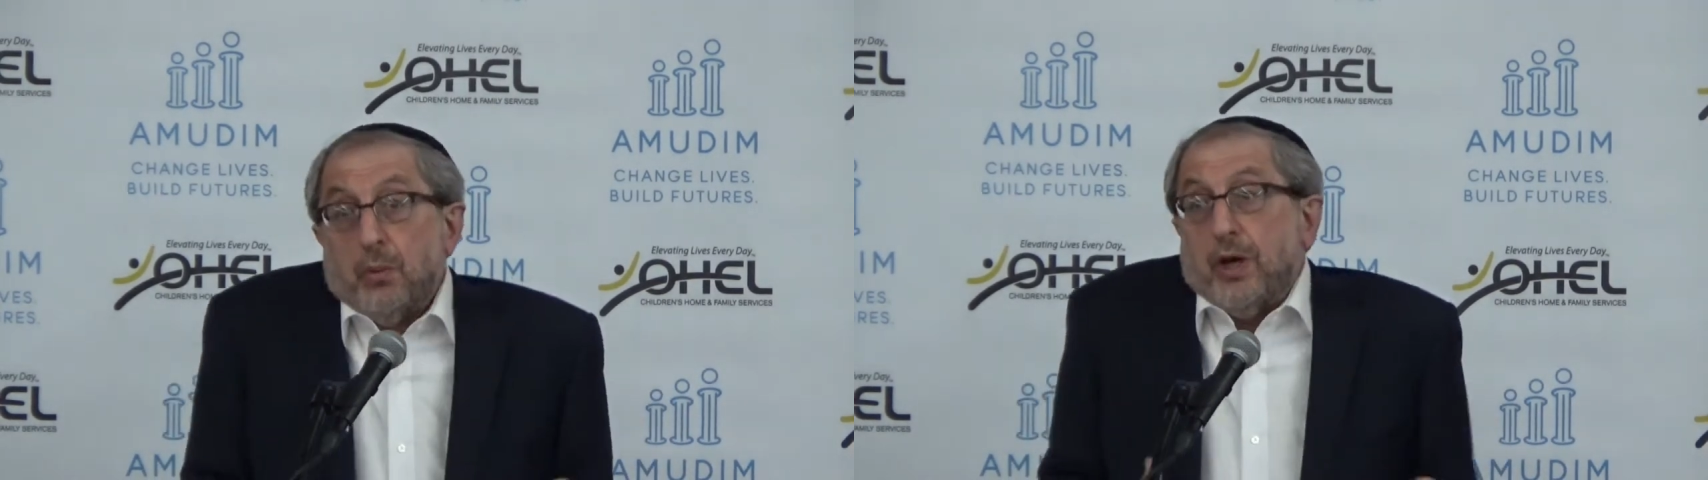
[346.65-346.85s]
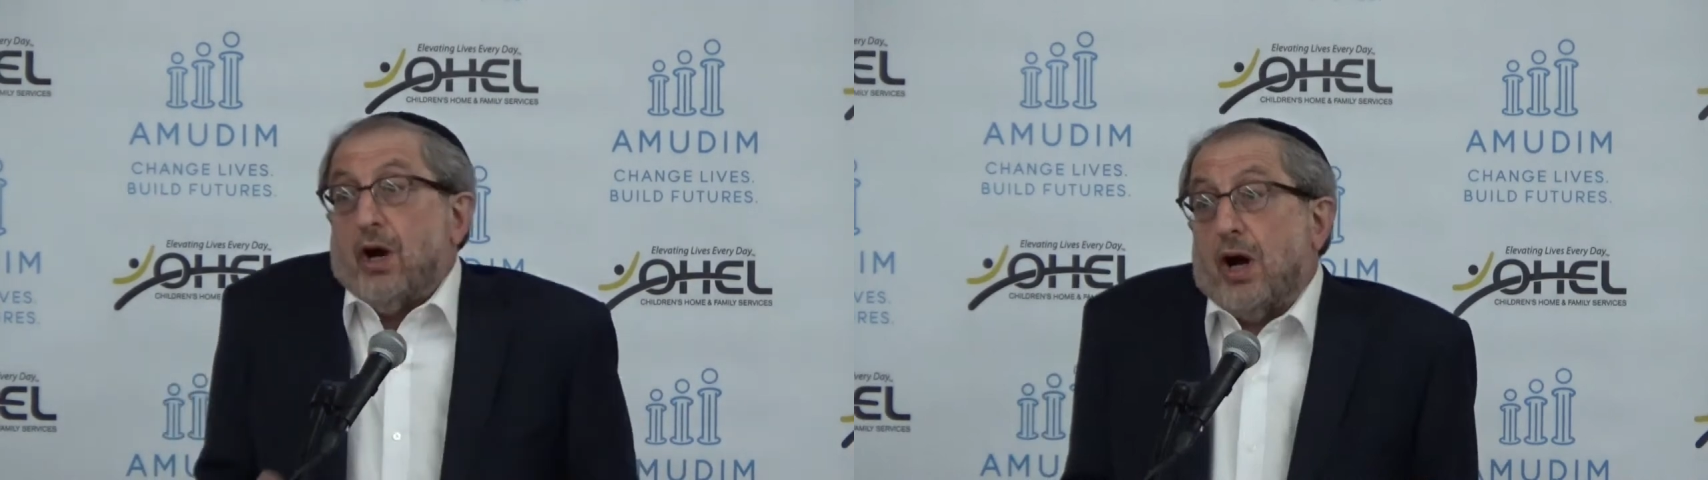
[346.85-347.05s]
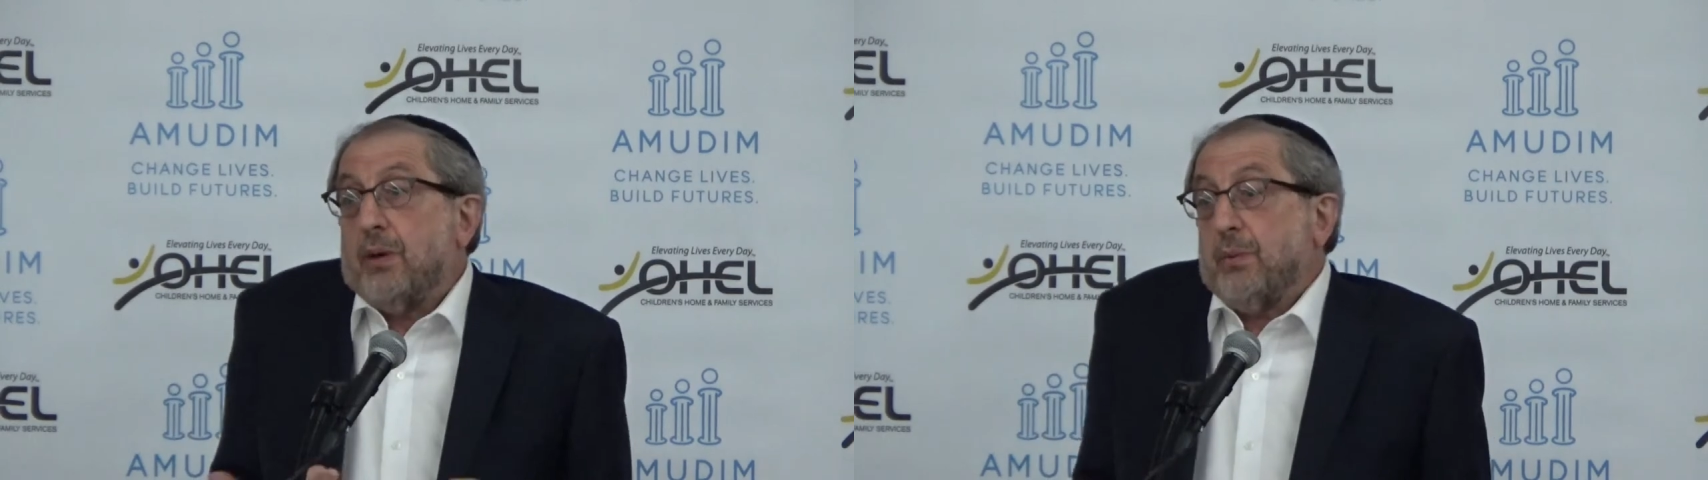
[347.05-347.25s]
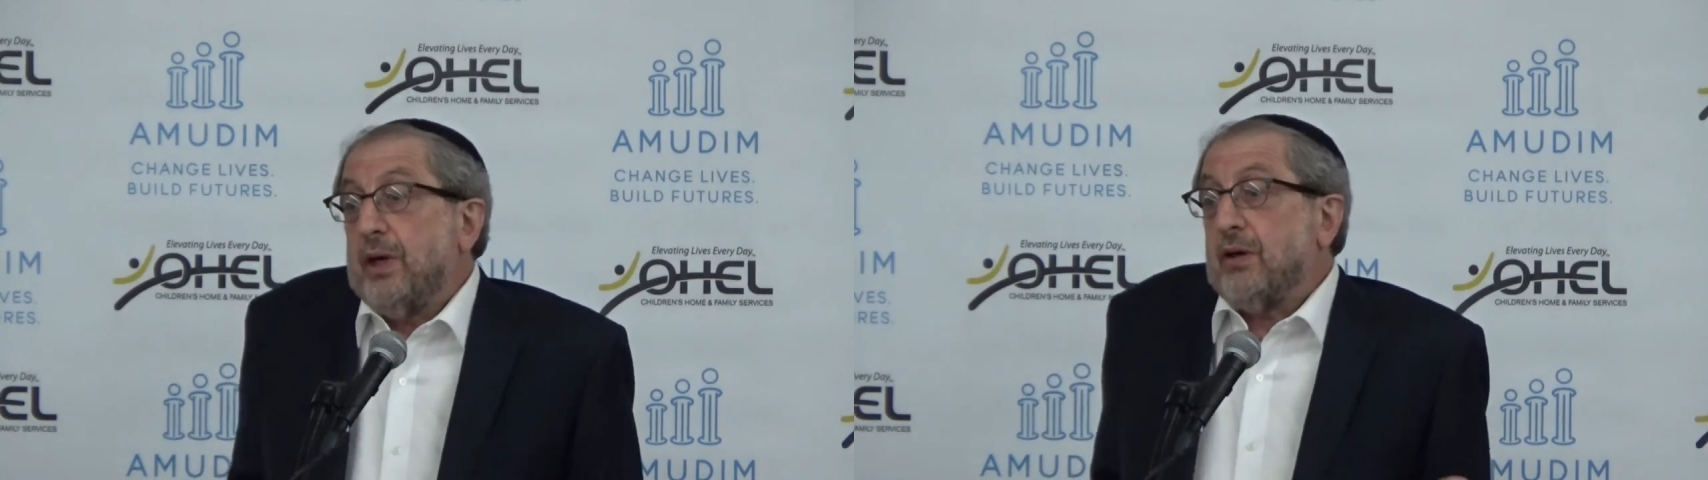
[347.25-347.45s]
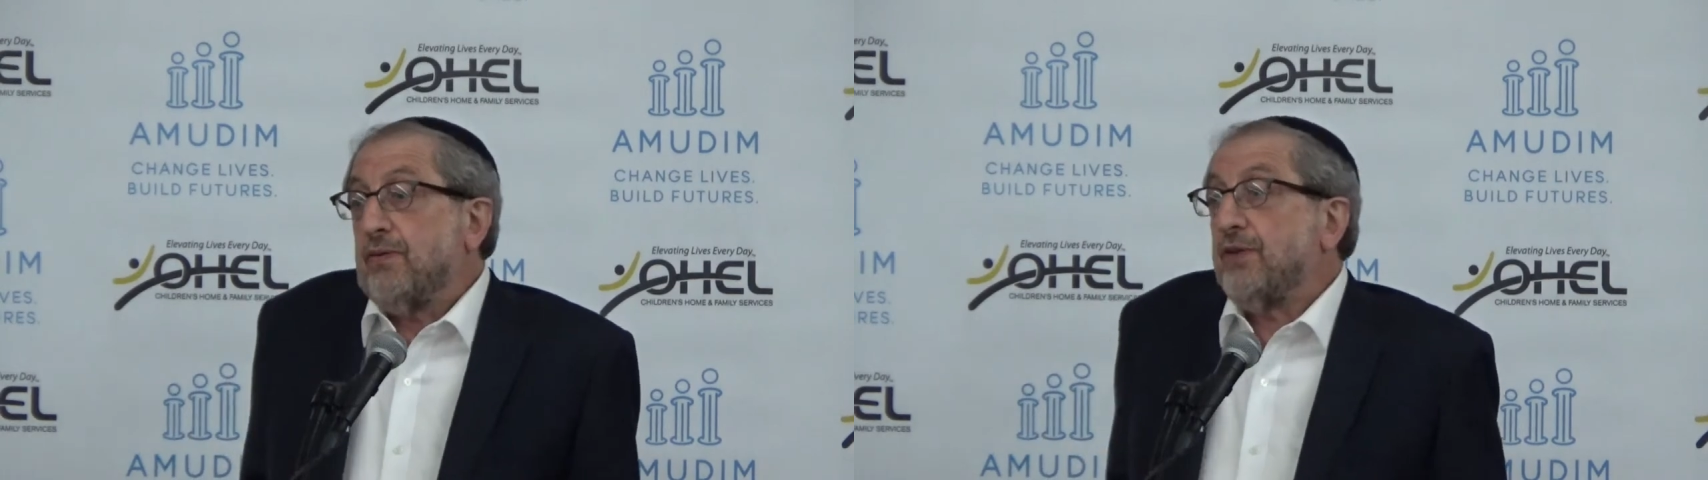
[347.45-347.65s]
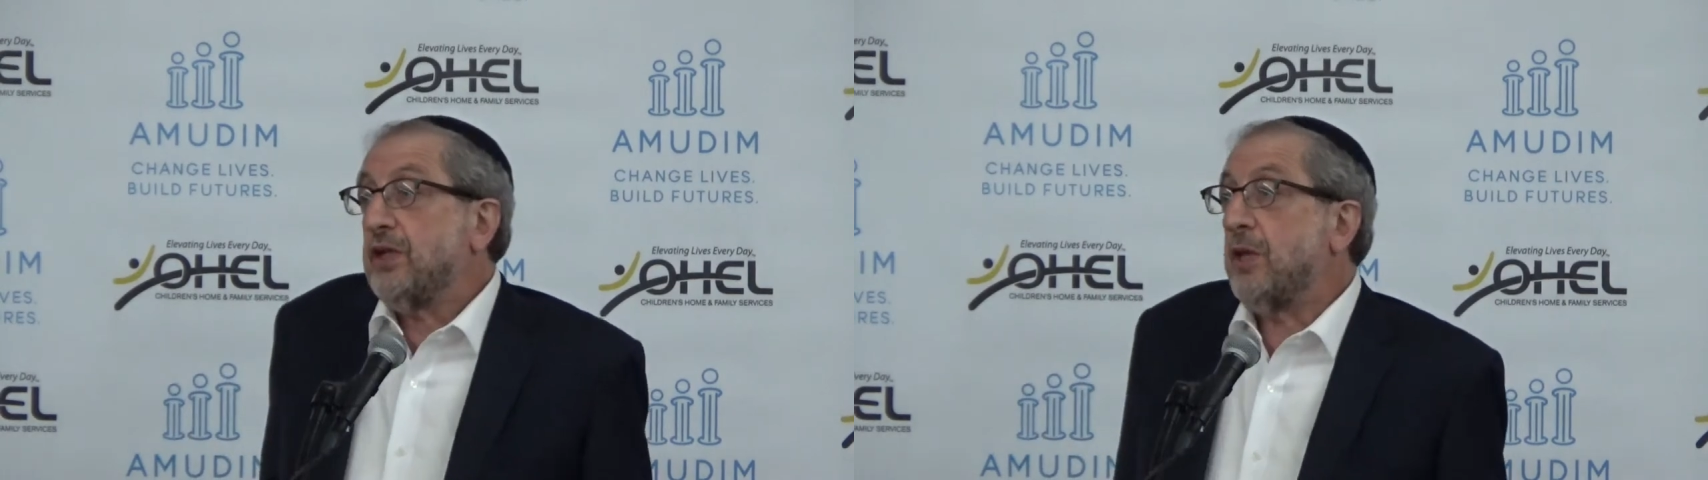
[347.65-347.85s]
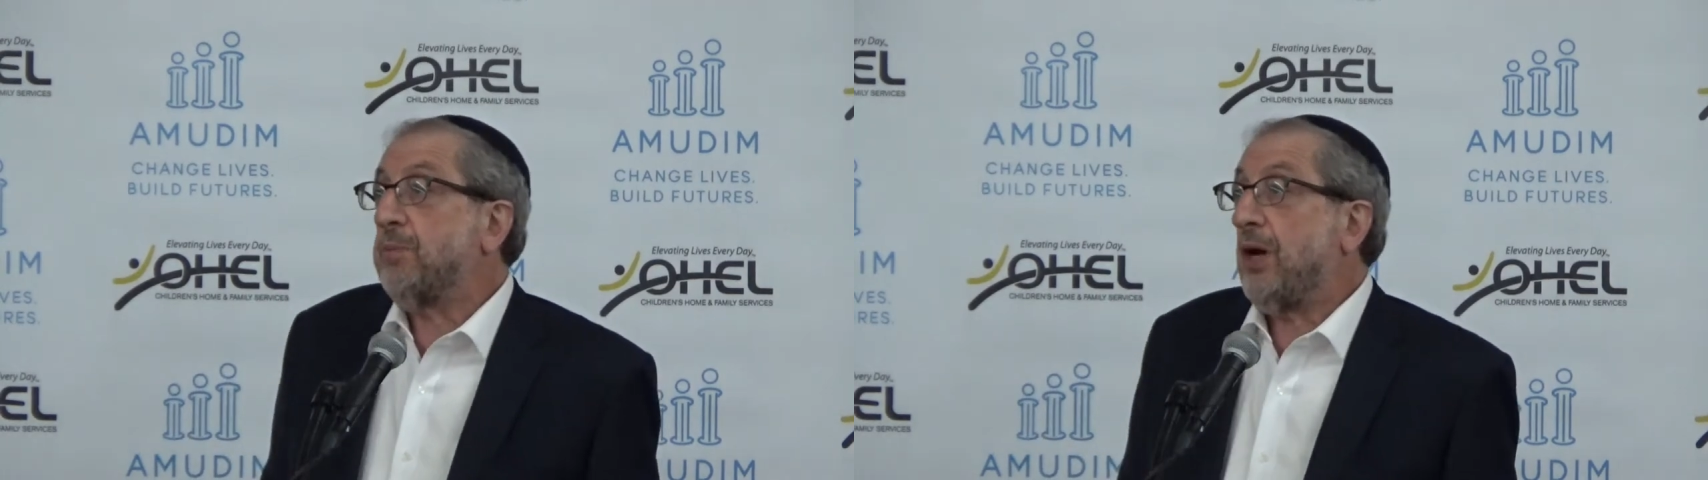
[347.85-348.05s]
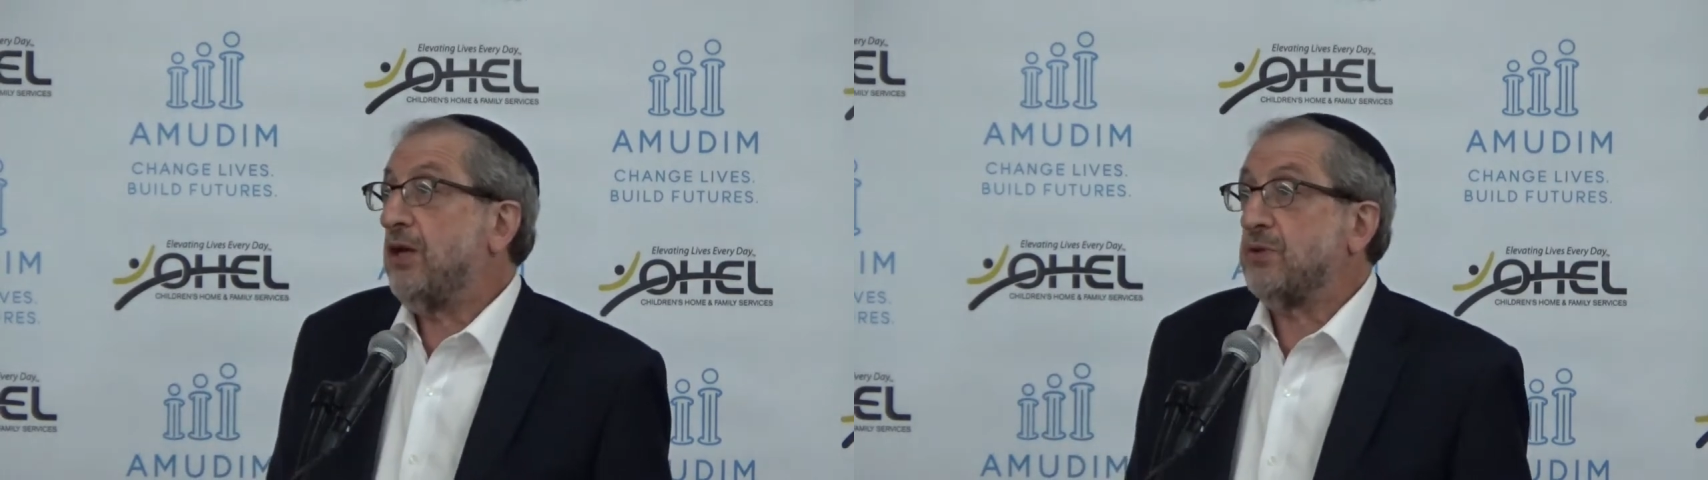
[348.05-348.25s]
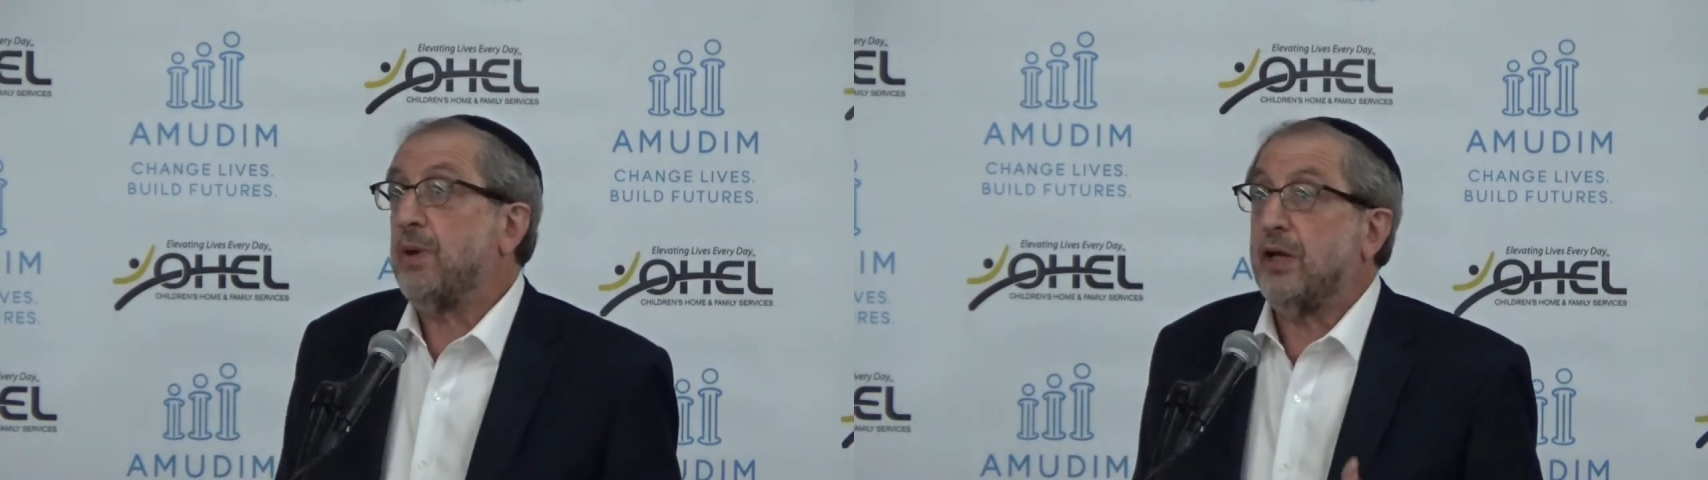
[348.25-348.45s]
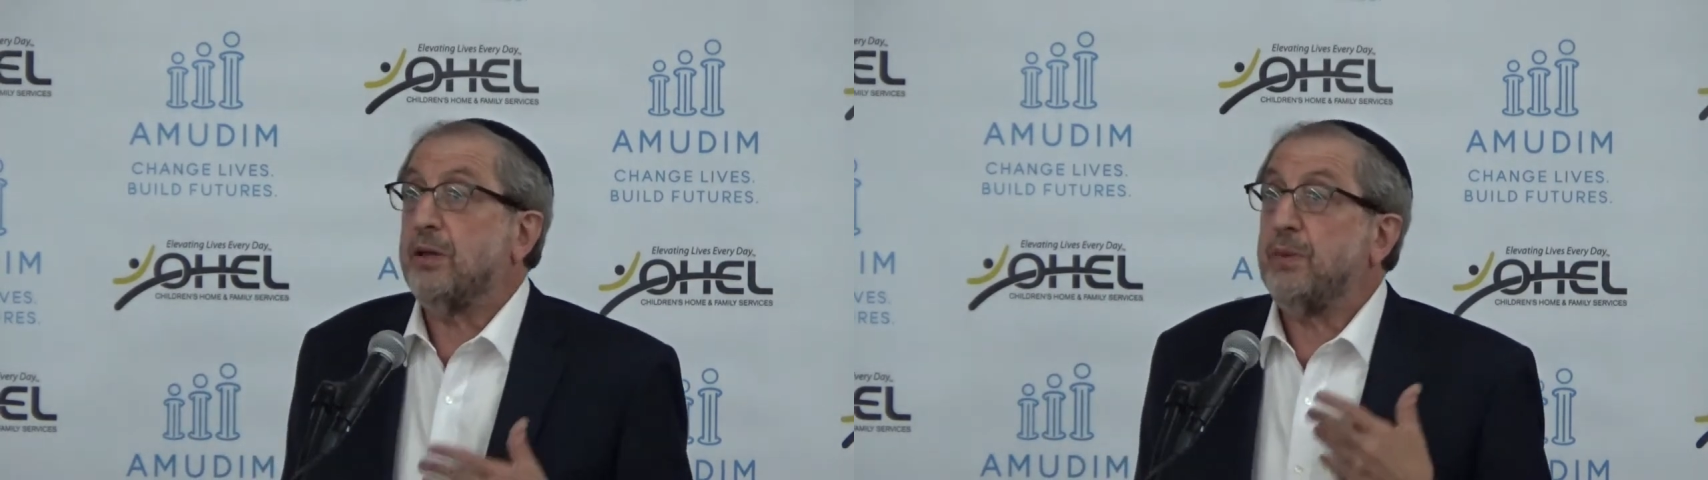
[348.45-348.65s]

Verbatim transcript: We are, we are afflicted by it as well,